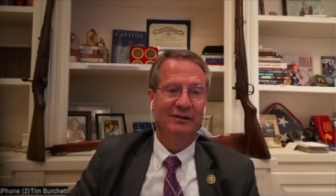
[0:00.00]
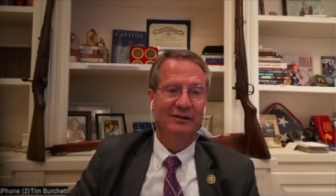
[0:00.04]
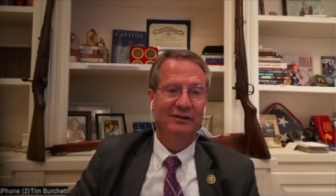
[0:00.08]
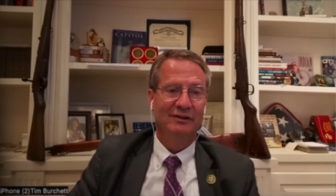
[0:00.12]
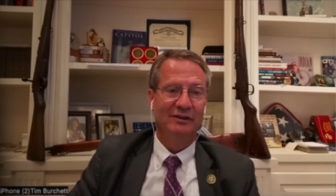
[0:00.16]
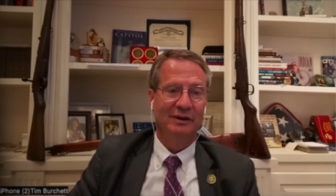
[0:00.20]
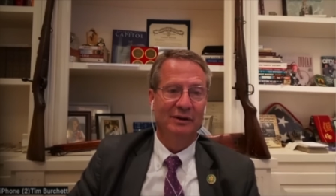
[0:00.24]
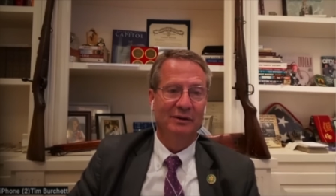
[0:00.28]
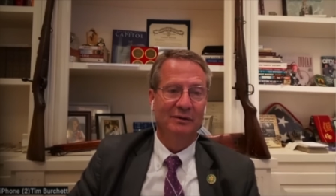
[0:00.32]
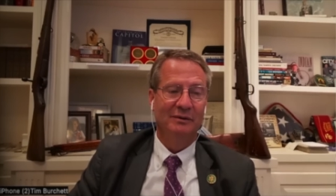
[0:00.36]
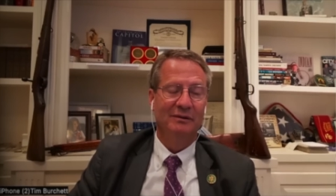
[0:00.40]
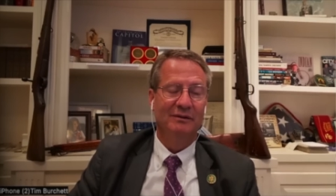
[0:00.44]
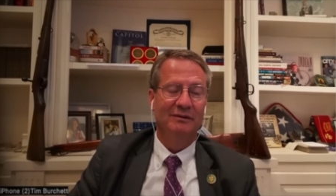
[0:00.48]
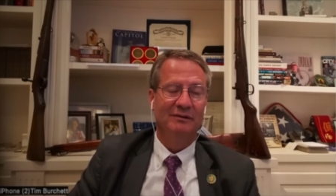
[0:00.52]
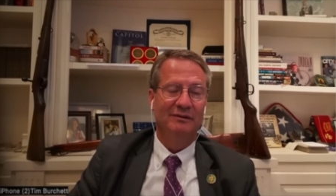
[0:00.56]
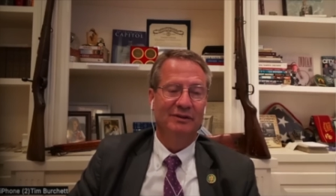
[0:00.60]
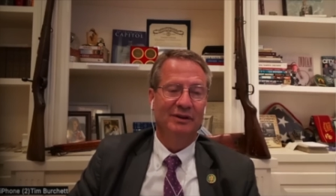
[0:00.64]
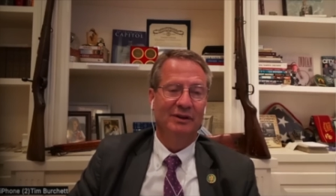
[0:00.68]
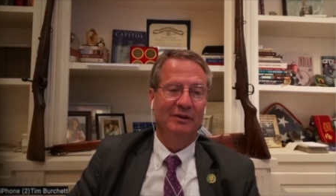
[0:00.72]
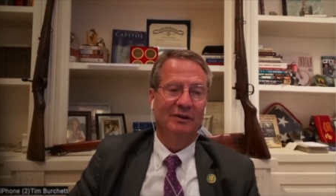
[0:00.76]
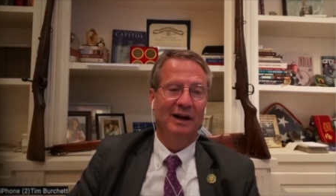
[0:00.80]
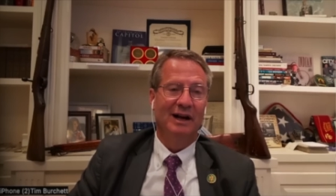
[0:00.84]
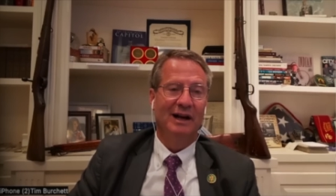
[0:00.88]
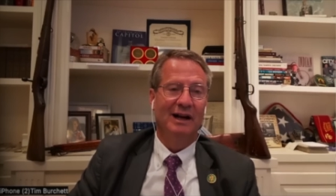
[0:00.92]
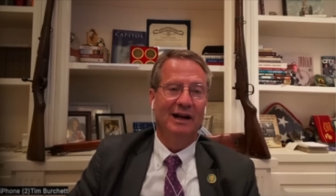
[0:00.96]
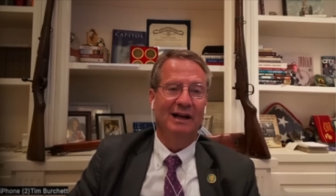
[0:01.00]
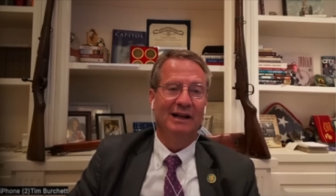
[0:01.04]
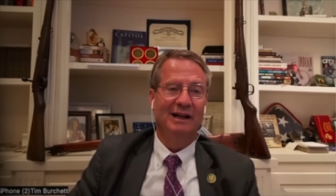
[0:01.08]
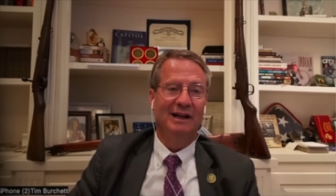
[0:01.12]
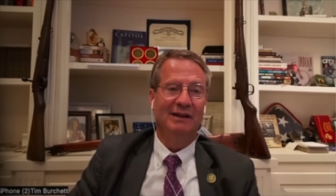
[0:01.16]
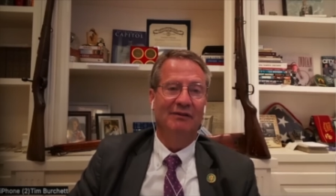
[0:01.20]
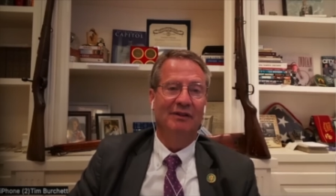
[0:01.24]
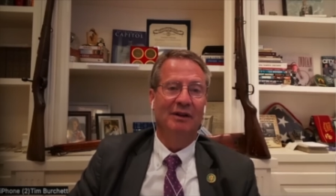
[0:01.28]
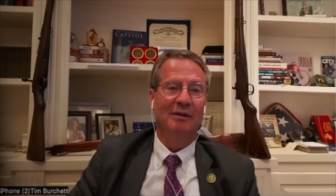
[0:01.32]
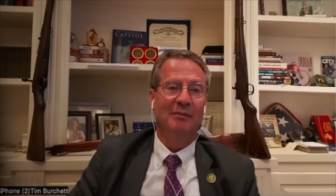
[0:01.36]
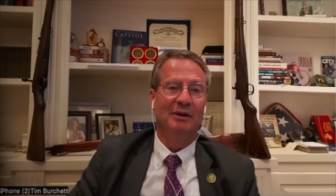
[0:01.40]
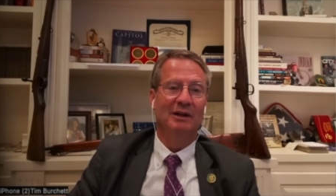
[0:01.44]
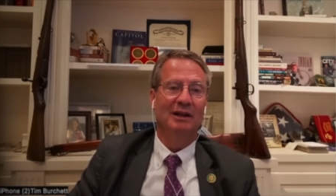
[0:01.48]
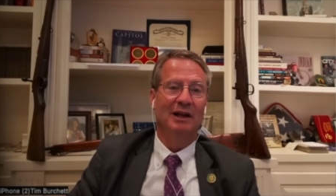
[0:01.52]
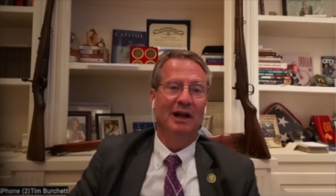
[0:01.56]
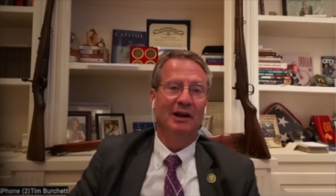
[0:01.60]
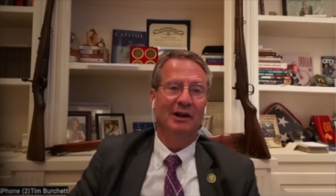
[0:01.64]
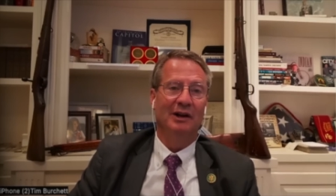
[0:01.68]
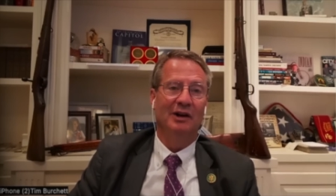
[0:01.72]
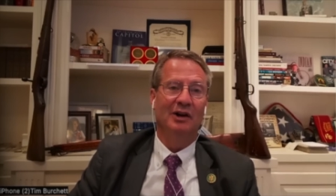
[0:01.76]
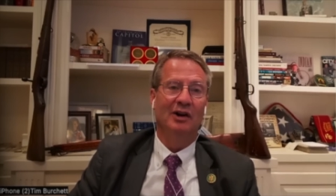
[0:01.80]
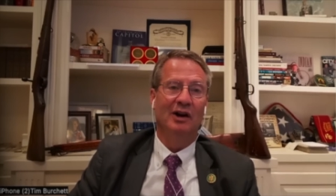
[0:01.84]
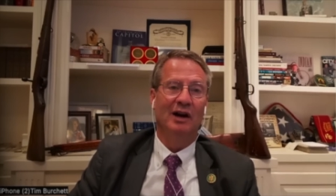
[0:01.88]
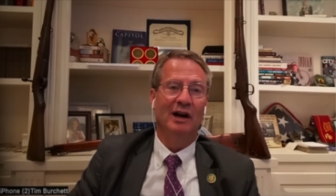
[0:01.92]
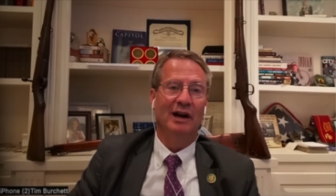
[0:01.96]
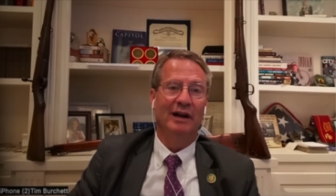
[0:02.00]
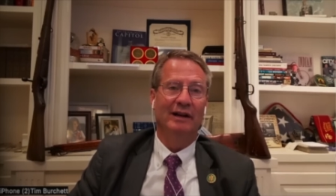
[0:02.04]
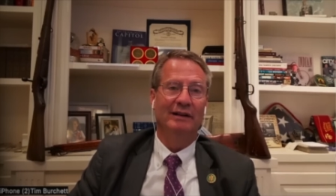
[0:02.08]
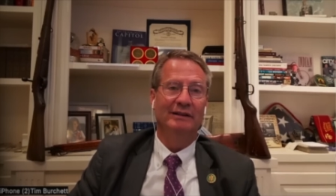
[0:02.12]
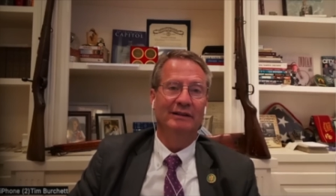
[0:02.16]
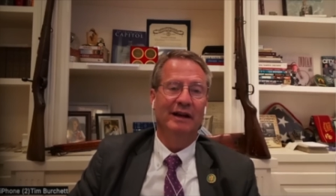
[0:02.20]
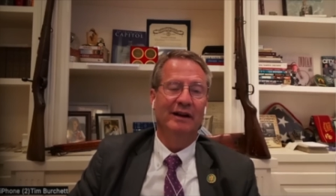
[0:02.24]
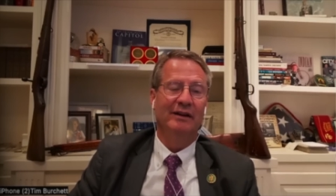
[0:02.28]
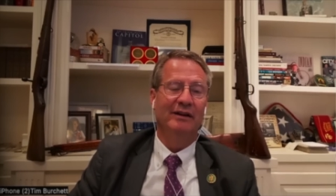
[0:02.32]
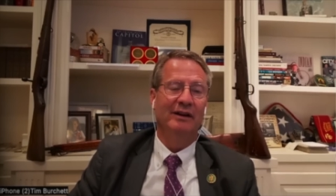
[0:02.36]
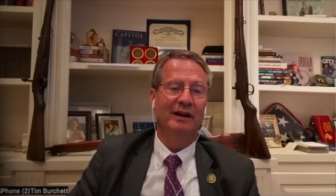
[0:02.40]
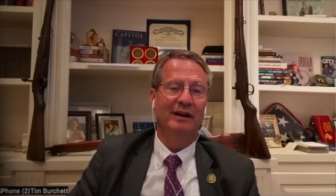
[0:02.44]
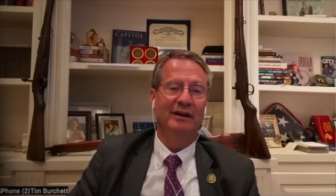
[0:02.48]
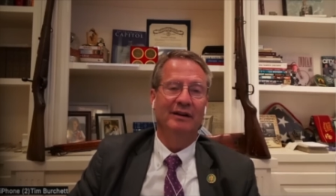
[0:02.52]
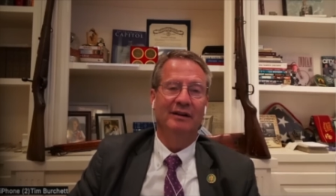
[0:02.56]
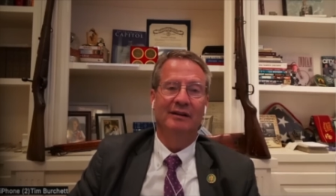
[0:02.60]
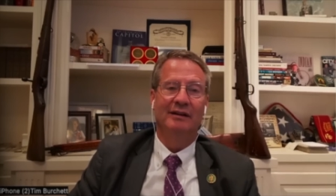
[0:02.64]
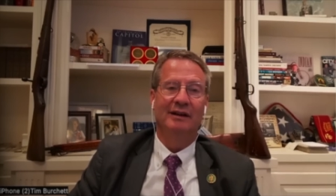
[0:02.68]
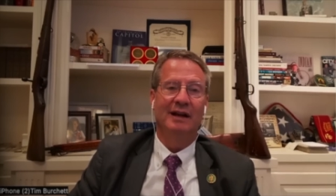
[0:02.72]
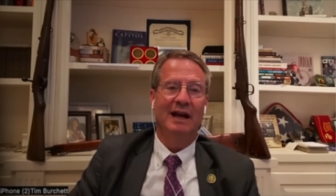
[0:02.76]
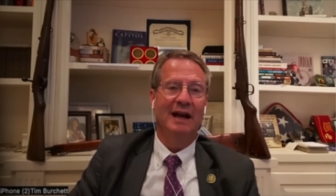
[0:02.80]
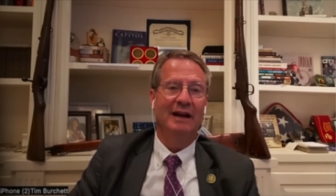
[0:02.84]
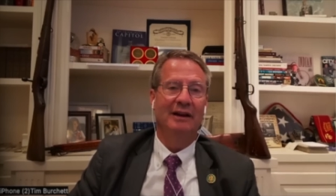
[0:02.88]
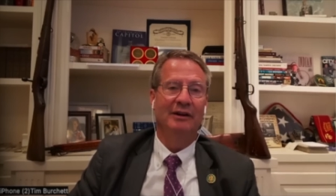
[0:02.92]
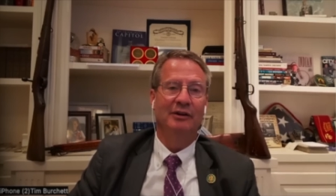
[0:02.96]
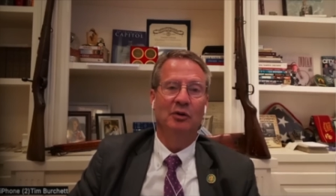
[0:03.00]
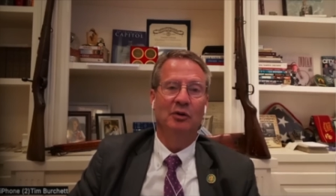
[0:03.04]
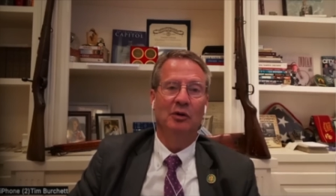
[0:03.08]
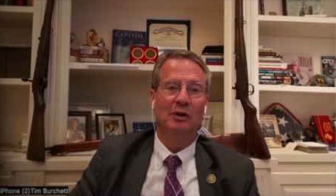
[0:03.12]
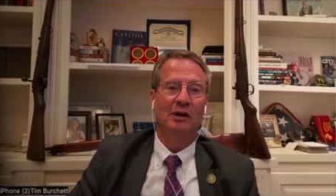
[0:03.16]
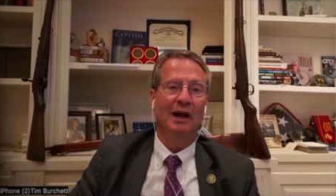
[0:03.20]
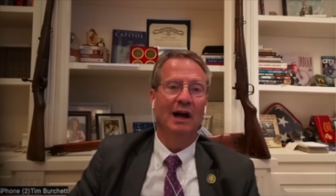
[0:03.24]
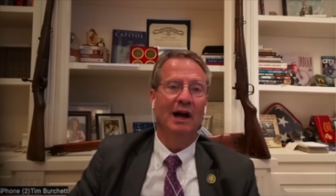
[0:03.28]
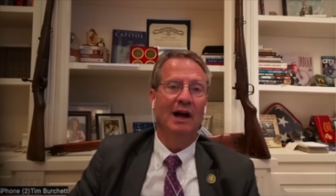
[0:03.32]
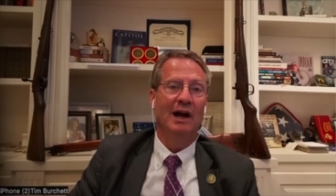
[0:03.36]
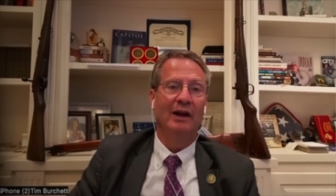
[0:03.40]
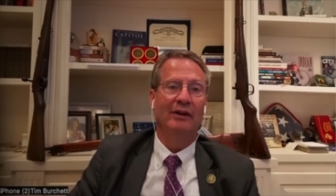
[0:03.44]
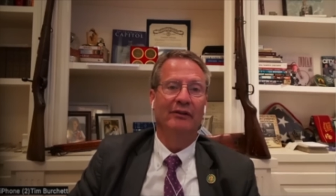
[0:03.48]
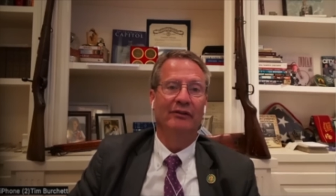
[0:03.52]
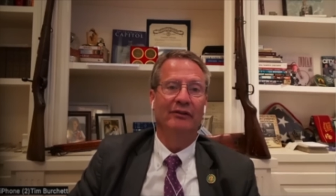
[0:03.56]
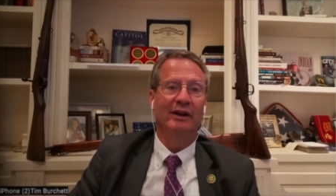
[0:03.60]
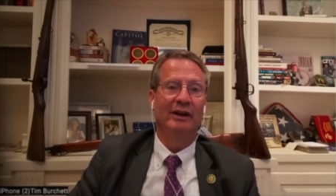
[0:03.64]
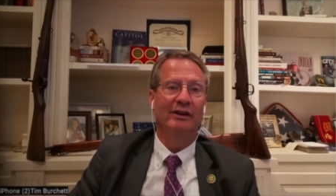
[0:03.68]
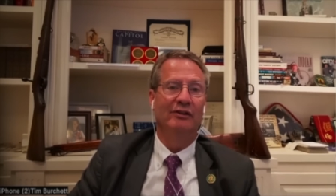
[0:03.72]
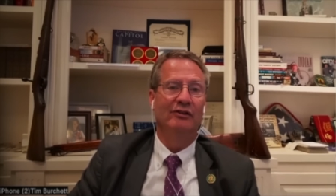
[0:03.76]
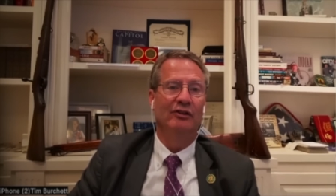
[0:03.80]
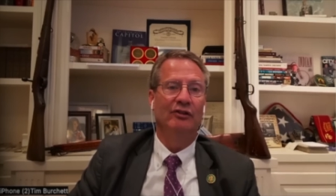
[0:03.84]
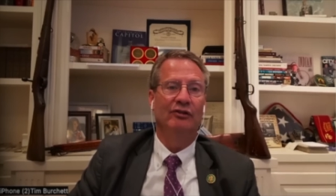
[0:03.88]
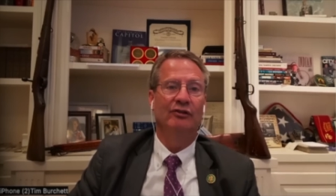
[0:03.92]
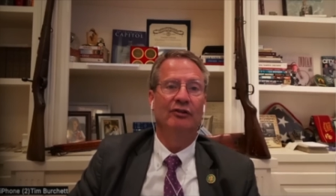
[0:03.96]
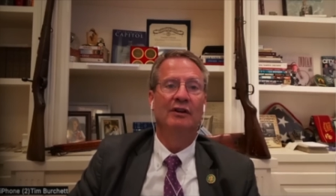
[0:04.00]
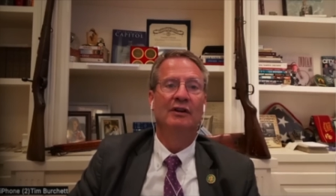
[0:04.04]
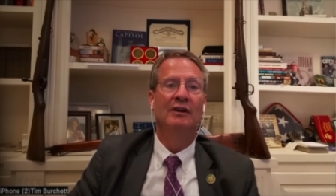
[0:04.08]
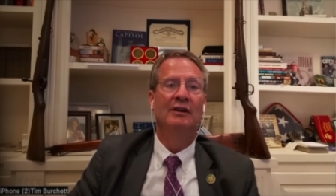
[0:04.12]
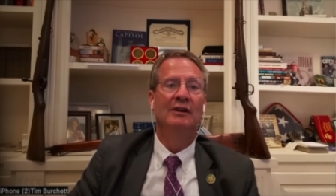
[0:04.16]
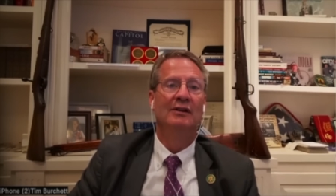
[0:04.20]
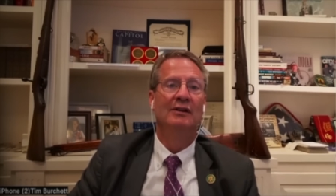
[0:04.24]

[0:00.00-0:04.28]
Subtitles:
so I give them a lot of credit, and didn't editorialize. They just